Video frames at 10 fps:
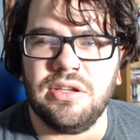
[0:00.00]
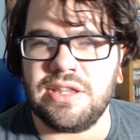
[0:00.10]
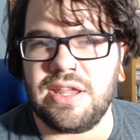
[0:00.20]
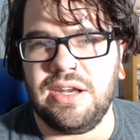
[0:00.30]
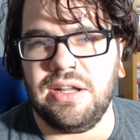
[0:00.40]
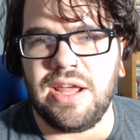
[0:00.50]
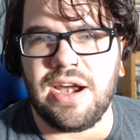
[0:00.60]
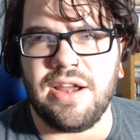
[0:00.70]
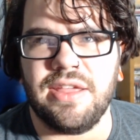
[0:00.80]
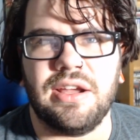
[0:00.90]
Not that I didn't
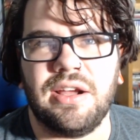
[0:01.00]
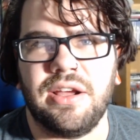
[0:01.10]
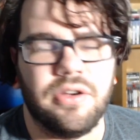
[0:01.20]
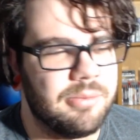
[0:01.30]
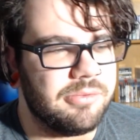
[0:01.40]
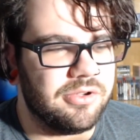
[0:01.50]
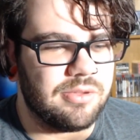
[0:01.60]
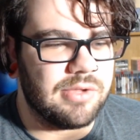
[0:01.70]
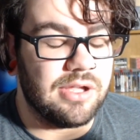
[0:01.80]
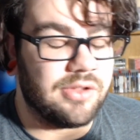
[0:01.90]
care, I think I got caught up doing
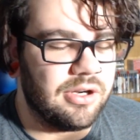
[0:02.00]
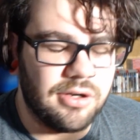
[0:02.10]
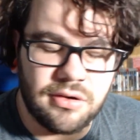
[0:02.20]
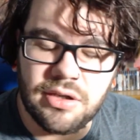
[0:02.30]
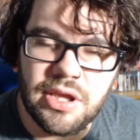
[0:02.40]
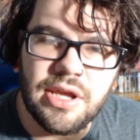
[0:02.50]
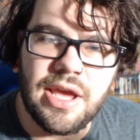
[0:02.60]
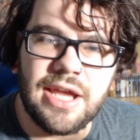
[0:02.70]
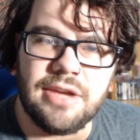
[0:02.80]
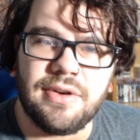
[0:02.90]
something else, I don't
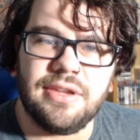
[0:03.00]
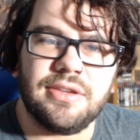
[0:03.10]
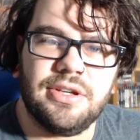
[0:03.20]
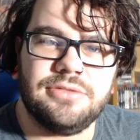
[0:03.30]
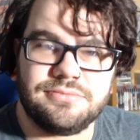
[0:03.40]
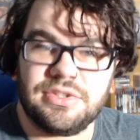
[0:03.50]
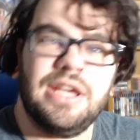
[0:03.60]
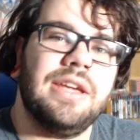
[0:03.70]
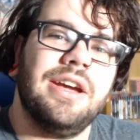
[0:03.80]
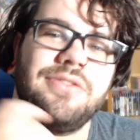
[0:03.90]
know. Anyway, so
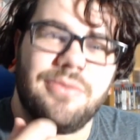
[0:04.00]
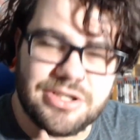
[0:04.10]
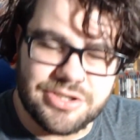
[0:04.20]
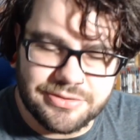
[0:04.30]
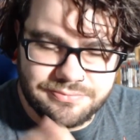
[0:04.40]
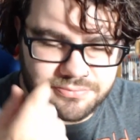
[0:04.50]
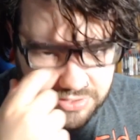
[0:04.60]
thank you guys for watching.